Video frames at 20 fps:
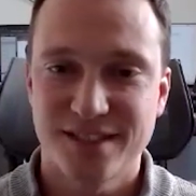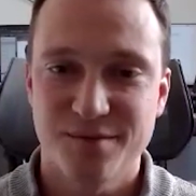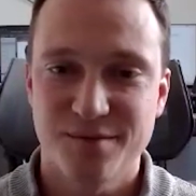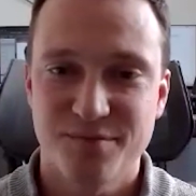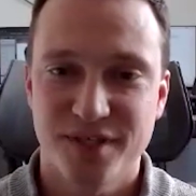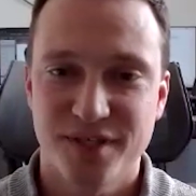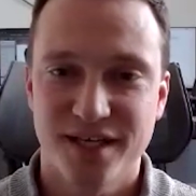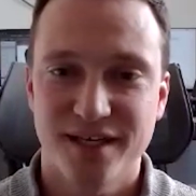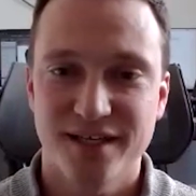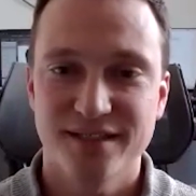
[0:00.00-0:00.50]

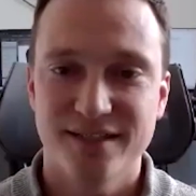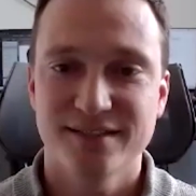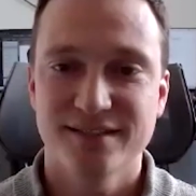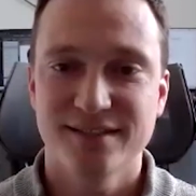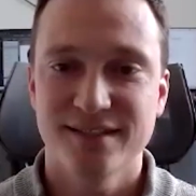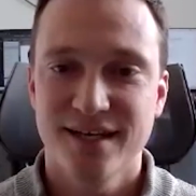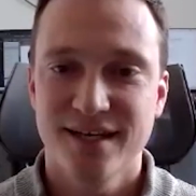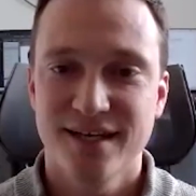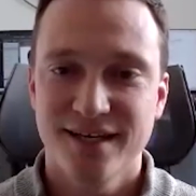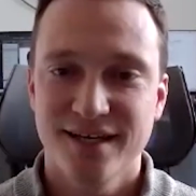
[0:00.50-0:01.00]

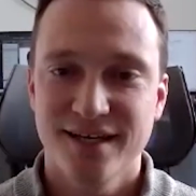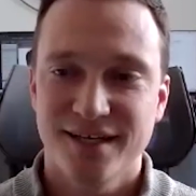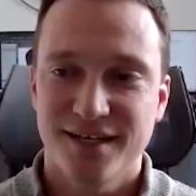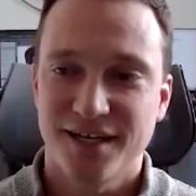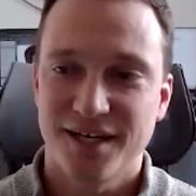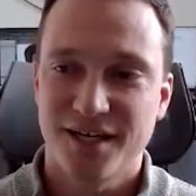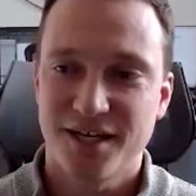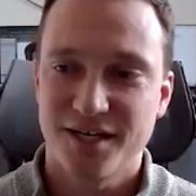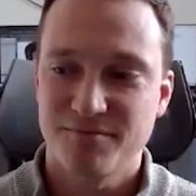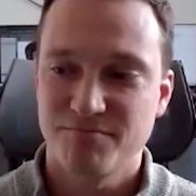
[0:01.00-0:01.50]
CPAs,
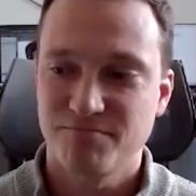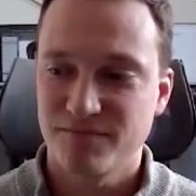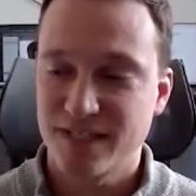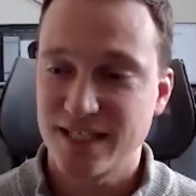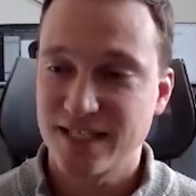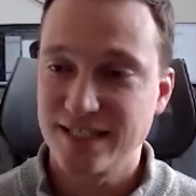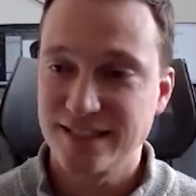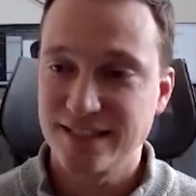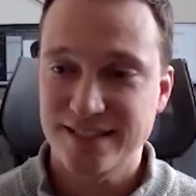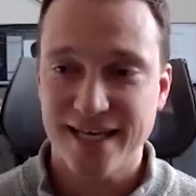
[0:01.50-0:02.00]
um,
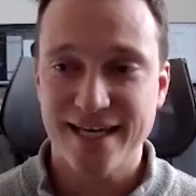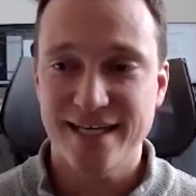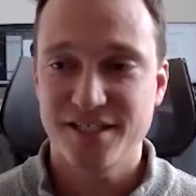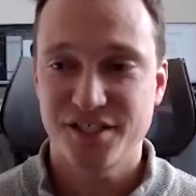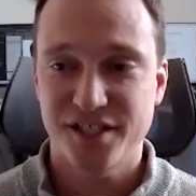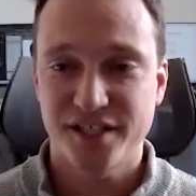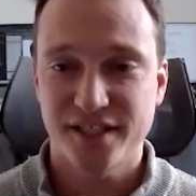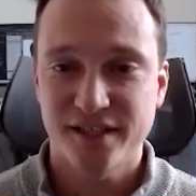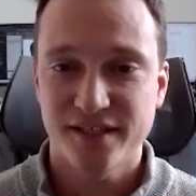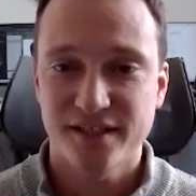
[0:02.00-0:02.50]
is
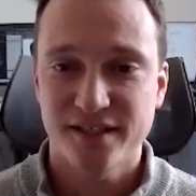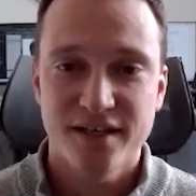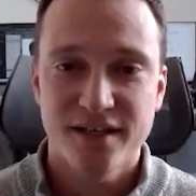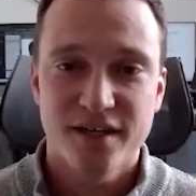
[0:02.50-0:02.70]
aging.